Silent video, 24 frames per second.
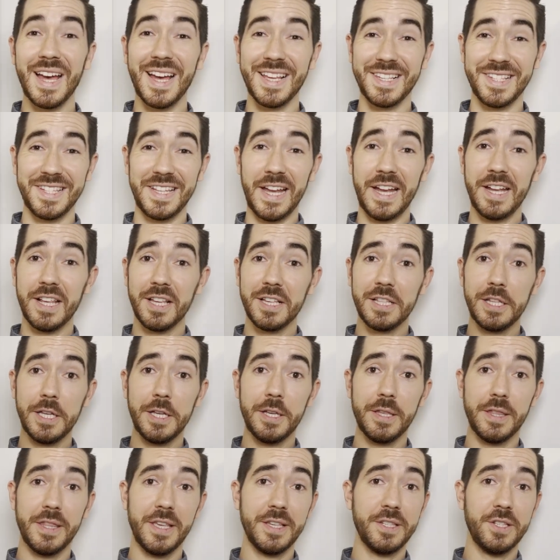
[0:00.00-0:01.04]
Aesthetically,
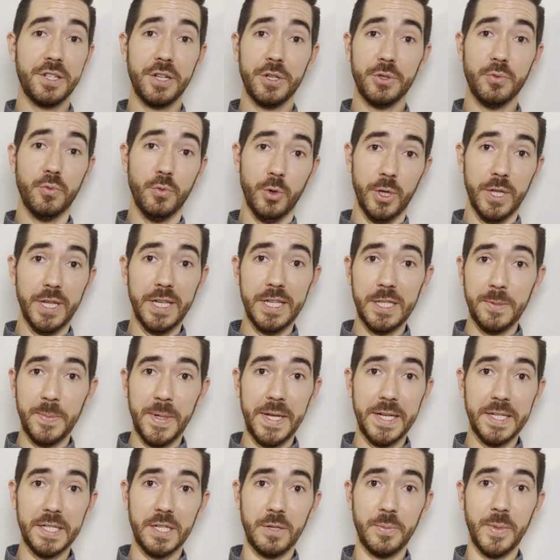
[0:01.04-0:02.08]
this just really
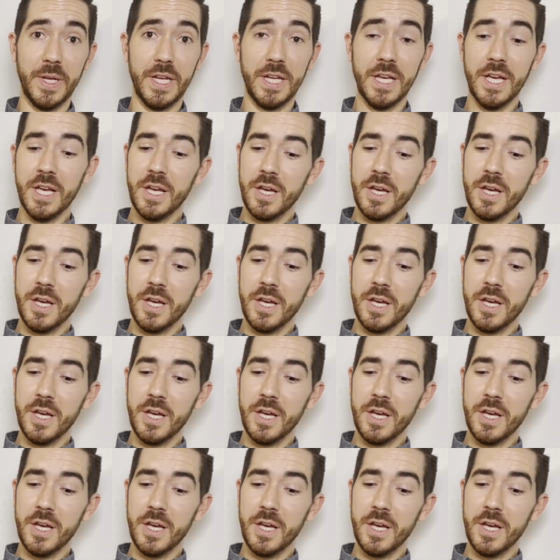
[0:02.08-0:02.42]
speaks to me.